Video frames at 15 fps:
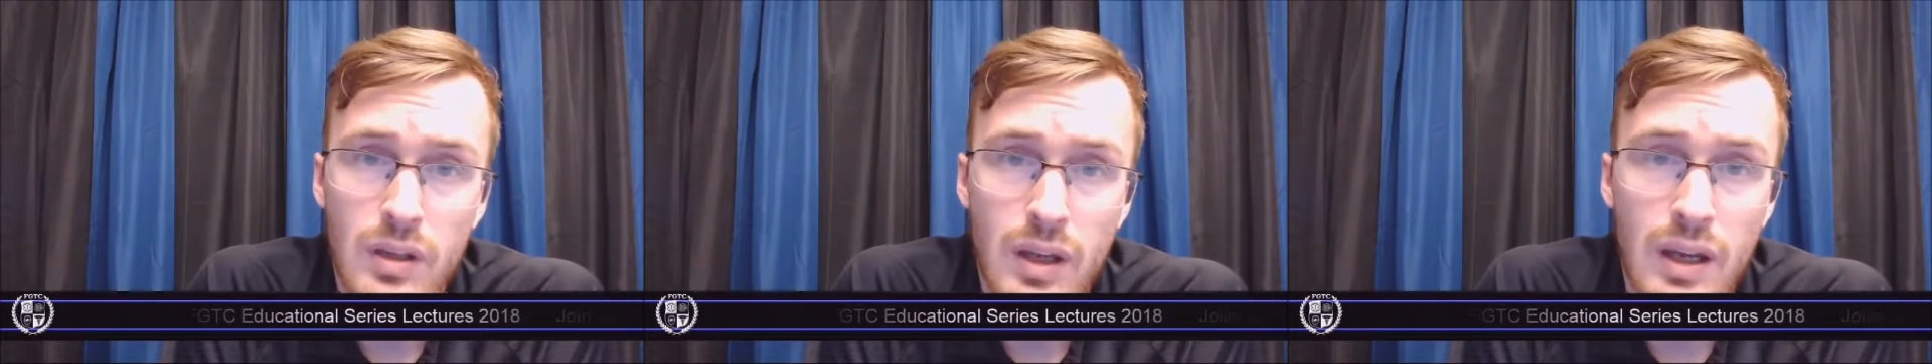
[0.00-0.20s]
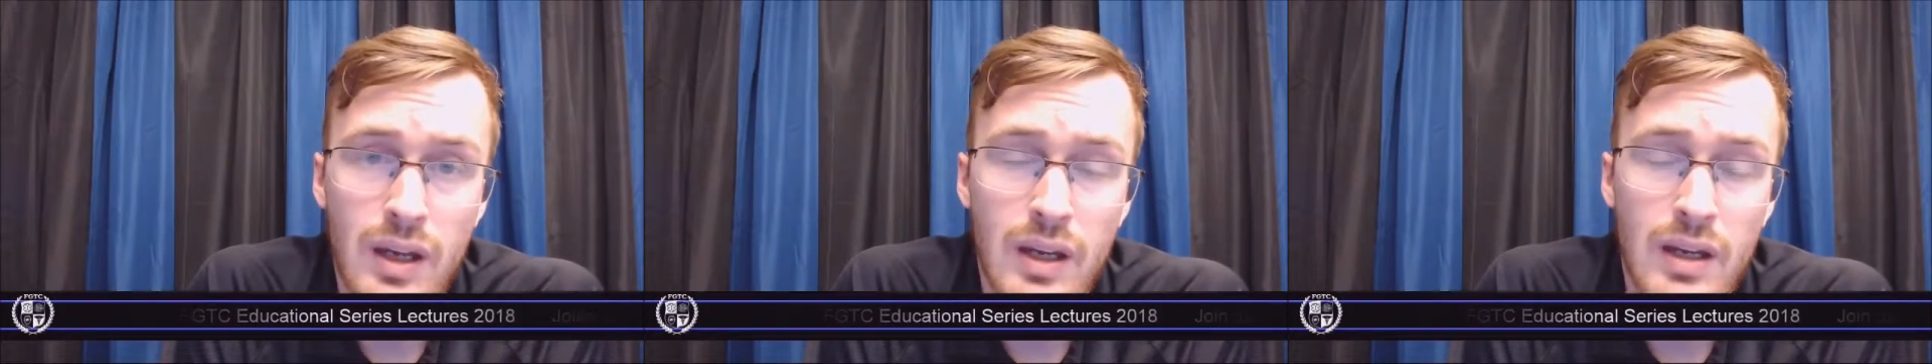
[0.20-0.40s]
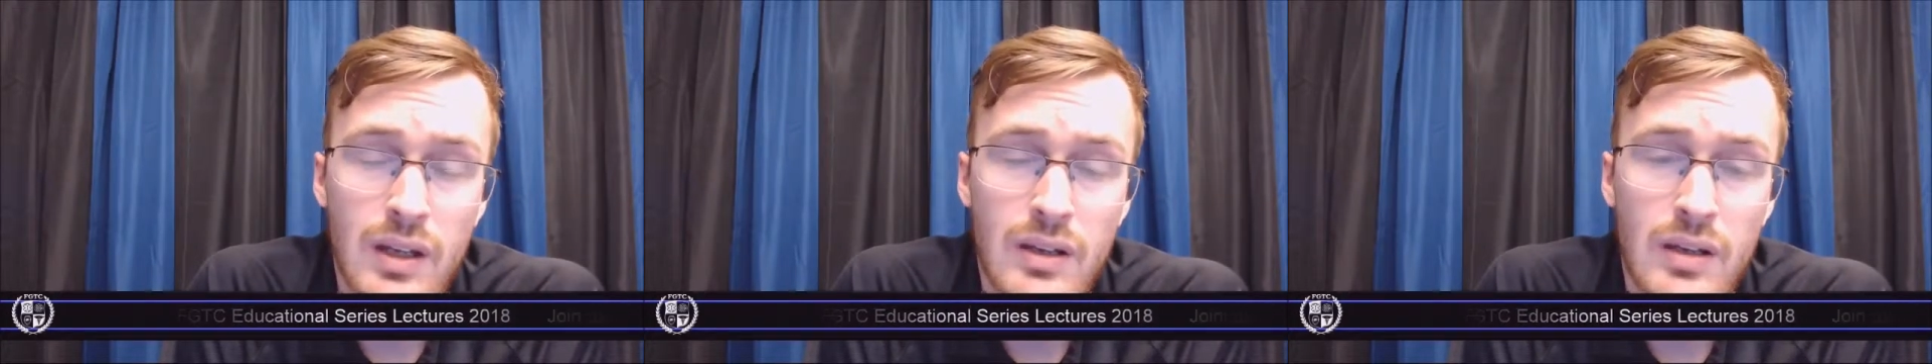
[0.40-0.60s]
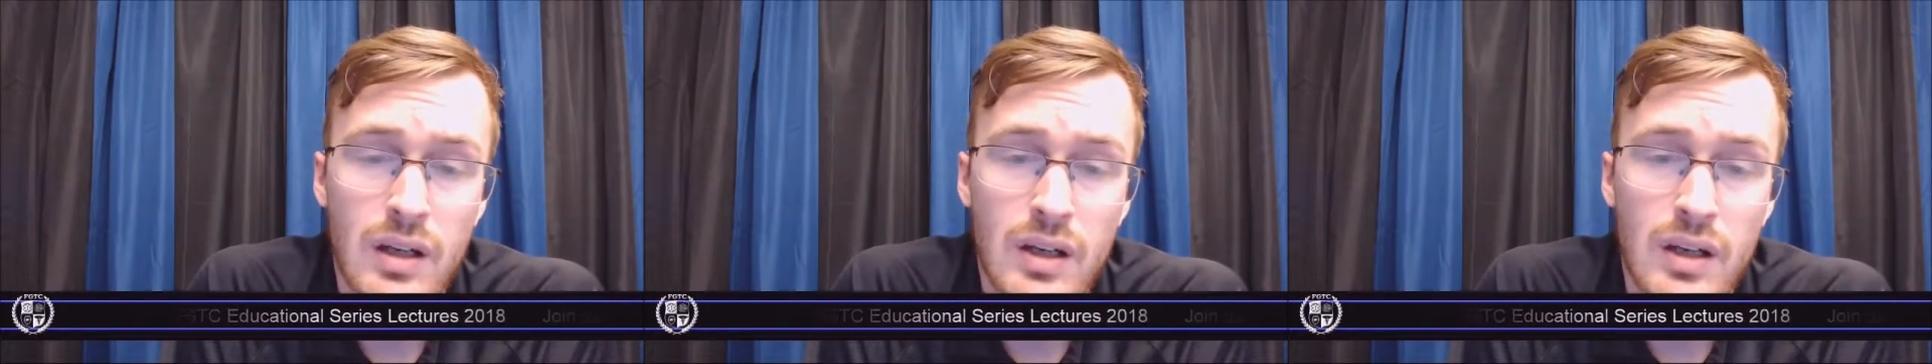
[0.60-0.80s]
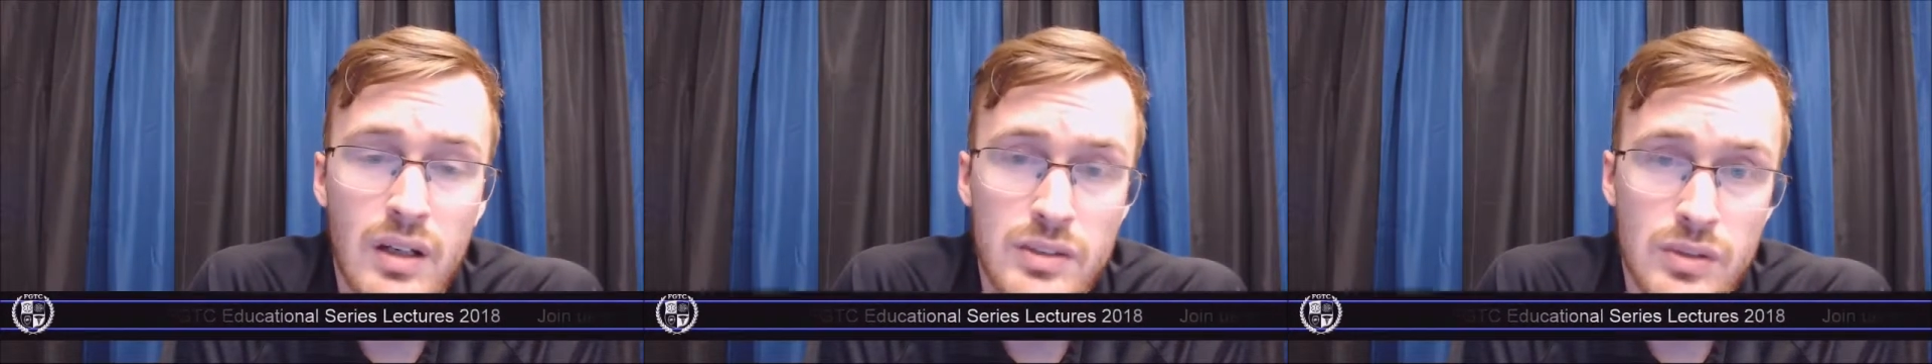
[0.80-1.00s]
And
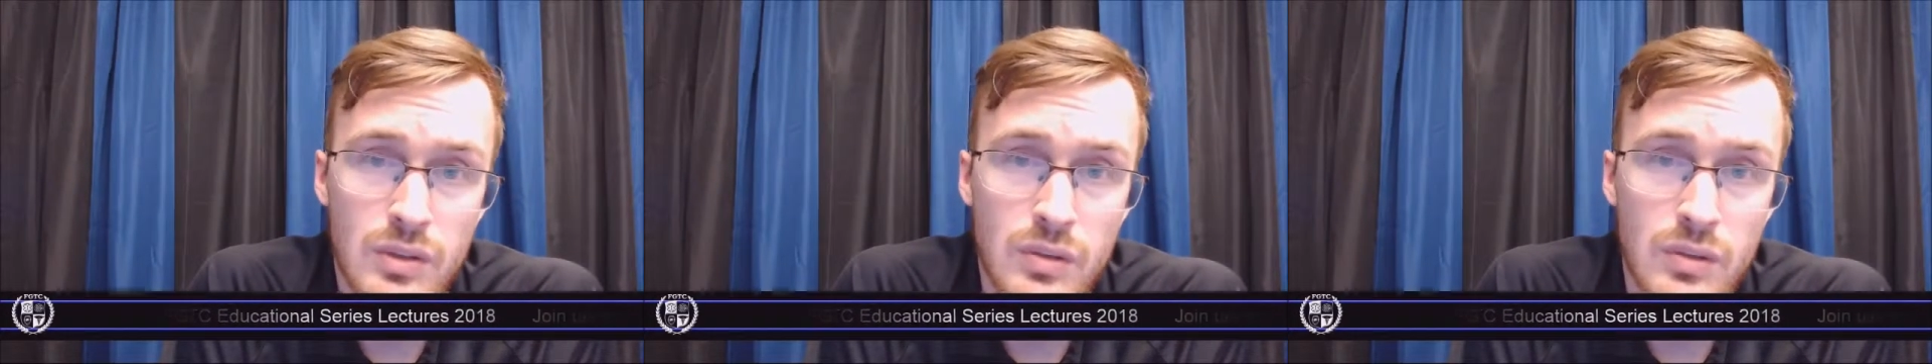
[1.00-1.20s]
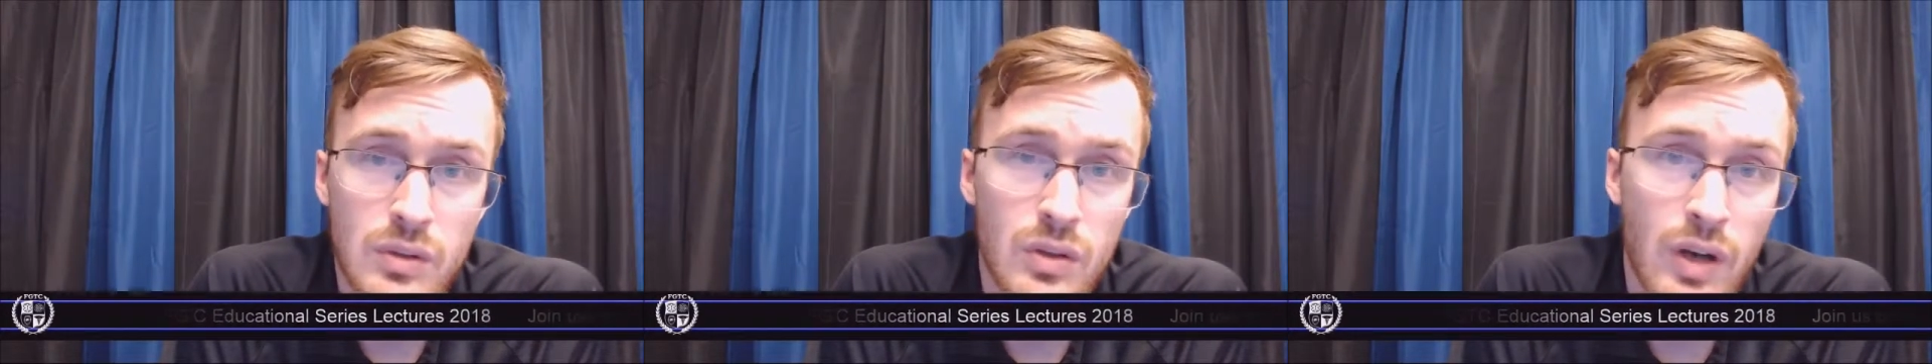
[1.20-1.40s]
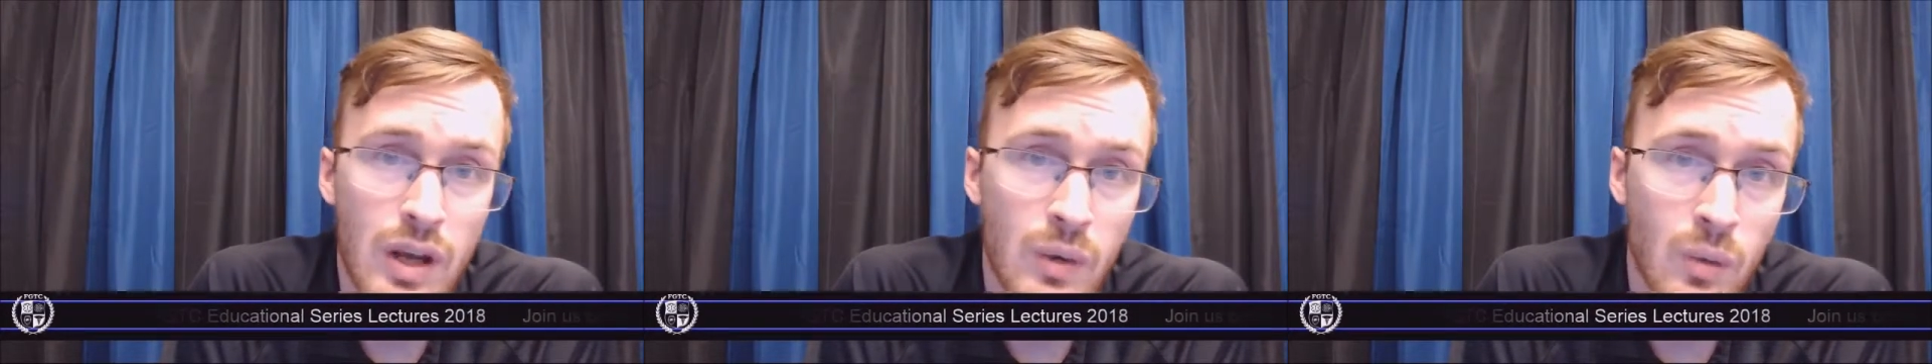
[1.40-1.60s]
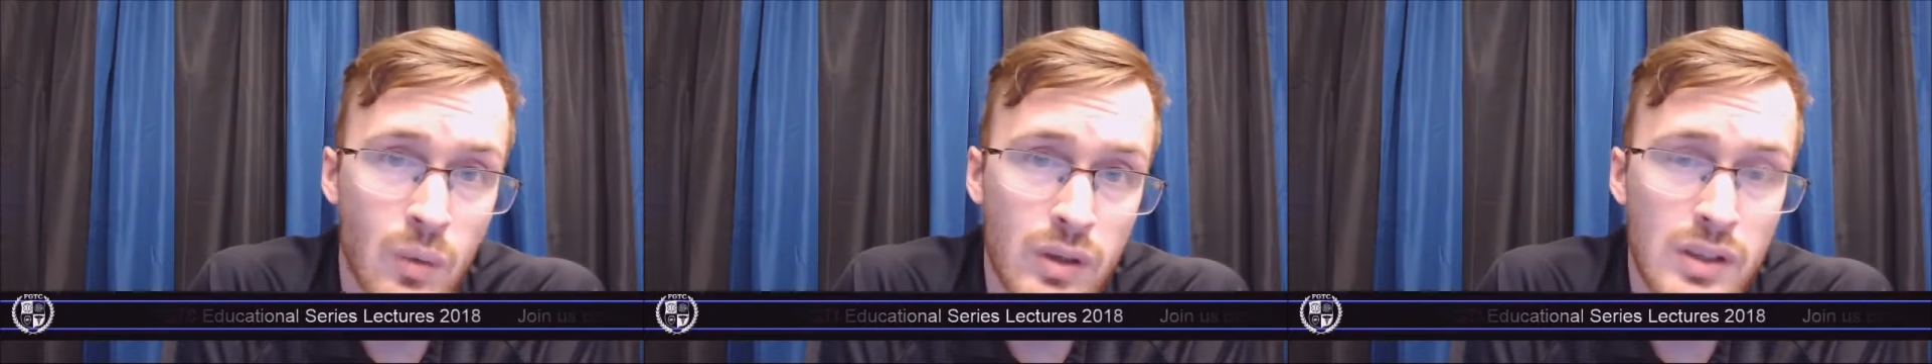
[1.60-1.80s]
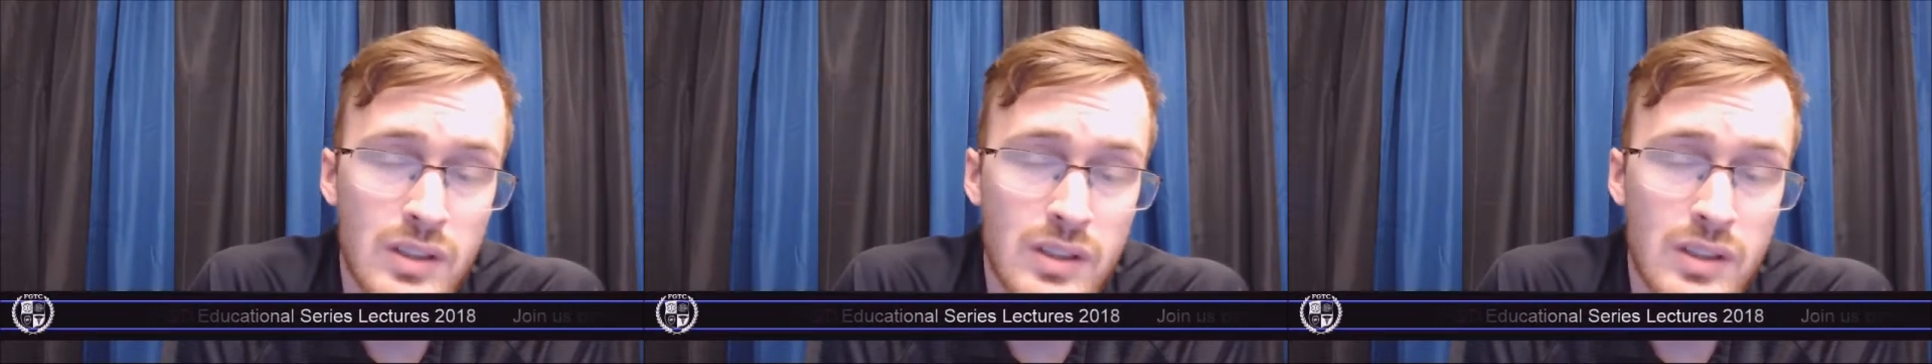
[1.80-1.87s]
so your aorta